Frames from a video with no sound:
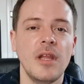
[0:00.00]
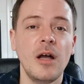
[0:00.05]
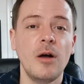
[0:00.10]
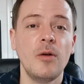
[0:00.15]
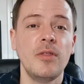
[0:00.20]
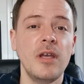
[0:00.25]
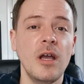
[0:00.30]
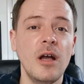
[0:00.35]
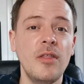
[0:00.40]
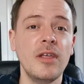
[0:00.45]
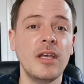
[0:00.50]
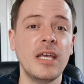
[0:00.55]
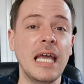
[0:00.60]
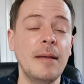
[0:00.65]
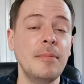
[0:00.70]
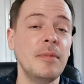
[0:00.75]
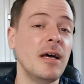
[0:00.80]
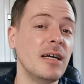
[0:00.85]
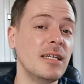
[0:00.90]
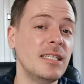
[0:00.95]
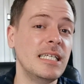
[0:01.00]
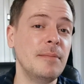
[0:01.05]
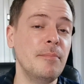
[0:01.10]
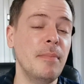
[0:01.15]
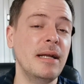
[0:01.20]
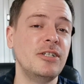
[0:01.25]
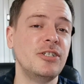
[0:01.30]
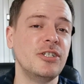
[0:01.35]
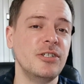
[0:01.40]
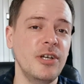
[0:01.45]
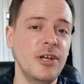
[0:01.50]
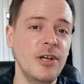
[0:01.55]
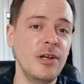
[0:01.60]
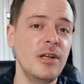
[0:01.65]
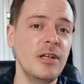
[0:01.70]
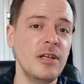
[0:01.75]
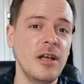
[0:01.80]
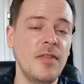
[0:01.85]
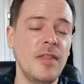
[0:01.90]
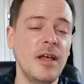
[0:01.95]
Now the other game that I did mention
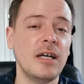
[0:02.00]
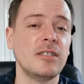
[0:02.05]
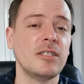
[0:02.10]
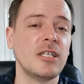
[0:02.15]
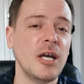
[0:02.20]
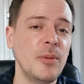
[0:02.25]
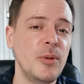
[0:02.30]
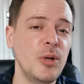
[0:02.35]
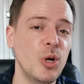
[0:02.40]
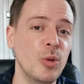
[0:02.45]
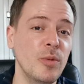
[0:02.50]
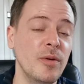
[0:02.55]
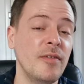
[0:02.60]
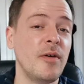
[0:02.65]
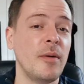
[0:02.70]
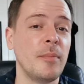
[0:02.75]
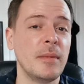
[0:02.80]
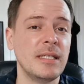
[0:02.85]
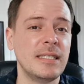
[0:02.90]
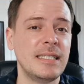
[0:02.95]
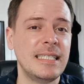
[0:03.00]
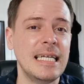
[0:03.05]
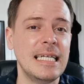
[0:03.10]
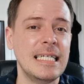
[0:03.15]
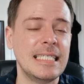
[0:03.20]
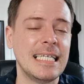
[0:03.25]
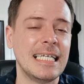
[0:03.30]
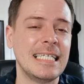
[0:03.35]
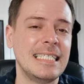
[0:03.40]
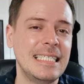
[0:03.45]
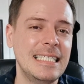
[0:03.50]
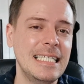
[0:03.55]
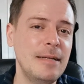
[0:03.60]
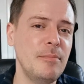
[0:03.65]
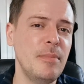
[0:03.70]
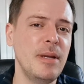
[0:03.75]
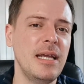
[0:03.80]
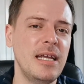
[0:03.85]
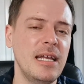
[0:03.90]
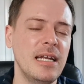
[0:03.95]
earlier that is coming over from the States that
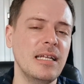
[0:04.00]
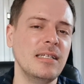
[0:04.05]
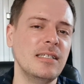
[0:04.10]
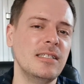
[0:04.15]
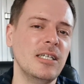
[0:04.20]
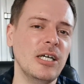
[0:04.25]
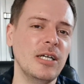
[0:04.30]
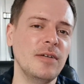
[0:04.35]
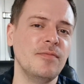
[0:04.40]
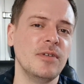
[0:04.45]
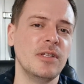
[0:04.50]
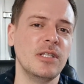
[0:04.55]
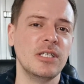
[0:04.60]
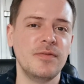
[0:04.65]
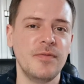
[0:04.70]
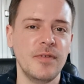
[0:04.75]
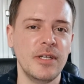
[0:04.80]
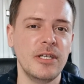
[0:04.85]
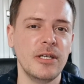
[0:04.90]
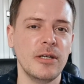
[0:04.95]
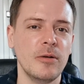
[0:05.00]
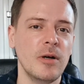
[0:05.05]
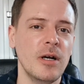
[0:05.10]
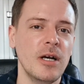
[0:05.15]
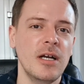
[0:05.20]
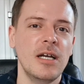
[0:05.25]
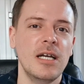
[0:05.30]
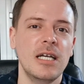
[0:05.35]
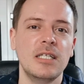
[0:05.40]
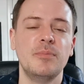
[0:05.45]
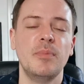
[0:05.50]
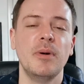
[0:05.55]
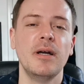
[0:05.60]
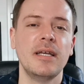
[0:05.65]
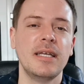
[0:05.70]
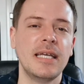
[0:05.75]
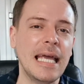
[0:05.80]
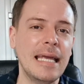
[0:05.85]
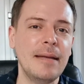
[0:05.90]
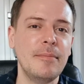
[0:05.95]
didn't make it in time for this video is
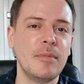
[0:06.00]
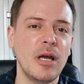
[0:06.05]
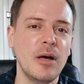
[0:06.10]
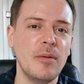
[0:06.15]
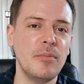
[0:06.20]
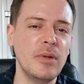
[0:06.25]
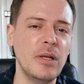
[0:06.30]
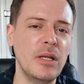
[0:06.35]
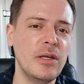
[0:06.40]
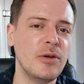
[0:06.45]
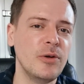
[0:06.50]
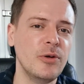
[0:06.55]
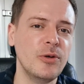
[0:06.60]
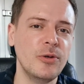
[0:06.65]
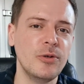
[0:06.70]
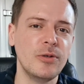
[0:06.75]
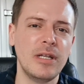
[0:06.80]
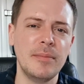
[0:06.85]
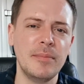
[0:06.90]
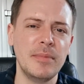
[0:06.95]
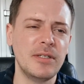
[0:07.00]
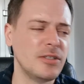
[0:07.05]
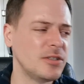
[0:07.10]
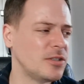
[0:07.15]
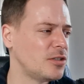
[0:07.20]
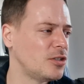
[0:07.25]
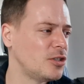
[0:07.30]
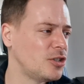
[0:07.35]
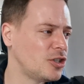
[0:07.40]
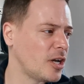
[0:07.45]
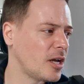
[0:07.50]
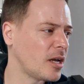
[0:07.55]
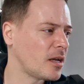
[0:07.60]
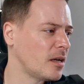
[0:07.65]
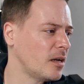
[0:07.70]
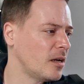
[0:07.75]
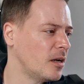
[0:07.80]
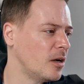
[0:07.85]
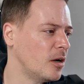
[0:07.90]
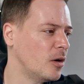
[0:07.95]
by a game company called, let me just
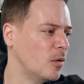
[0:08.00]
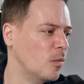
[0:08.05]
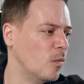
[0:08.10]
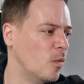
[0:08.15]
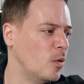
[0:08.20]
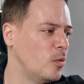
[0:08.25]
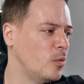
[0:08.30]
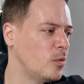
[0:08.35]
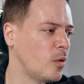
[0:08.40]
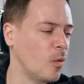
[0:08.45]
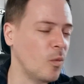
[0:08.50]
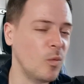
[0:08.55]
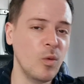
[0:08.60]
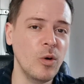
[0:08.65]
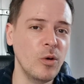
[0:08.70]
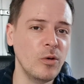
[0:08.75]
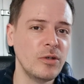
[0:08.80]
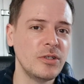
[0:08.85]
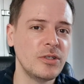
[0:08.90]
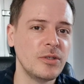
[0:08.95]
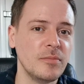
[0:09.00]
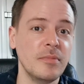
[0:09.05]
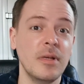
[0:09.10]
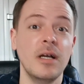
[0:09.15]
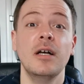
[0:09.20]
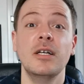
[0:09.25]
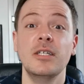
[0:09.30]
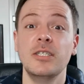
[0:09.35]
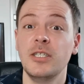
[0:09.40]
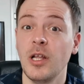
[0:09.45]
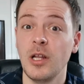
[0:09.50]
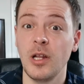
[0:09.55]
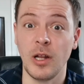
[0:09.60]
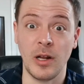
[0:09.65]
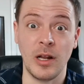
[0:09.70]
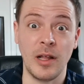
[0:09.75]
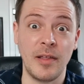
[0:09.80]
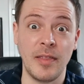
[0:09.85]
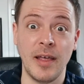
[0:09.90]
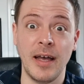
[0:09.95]
check, Woog Walks?
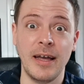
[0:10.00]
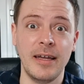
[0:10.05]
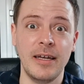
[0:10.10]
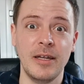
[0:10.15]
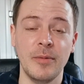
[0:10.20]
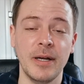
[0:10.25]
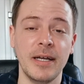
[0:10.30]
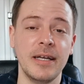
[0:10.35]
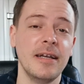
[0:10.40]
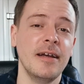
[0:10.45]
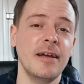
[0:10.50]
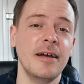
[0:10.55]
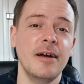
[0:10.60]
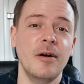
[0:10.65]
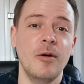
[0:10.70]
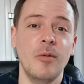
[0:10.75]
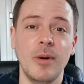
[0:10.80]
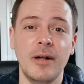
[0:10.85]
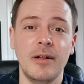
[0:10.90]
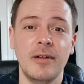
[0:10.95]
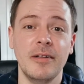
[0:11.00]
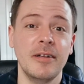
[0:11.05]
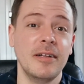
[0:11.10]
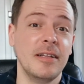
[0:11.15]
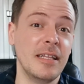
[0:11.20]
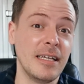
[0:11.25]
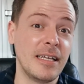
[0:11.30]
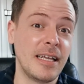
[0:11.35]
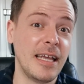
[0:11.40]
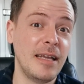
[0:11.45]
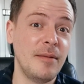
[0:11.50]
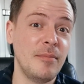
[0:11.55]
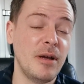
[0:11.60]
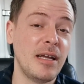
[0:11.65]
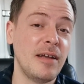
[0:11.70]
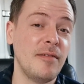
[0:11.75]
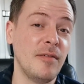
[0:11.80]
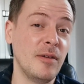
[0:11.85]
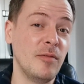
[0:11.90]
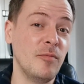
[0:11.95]
Something like that anyway. Well, the
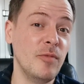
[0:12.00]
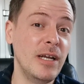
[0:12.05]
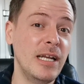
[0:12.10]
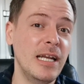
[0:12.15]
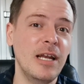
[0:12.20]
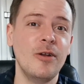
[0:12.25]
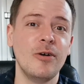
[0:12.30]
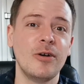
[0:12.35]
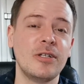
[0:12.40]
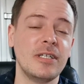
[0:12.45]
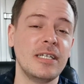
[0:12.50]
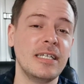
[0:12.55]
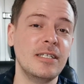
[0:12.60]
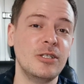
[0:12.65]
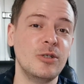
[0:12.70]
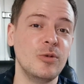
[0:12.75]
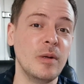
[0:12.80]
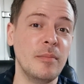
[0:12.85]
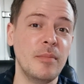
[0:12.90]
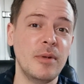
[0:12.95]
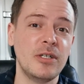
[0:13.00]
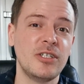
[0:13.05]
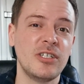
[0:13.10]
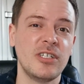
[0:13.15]
game I haven't really looked into it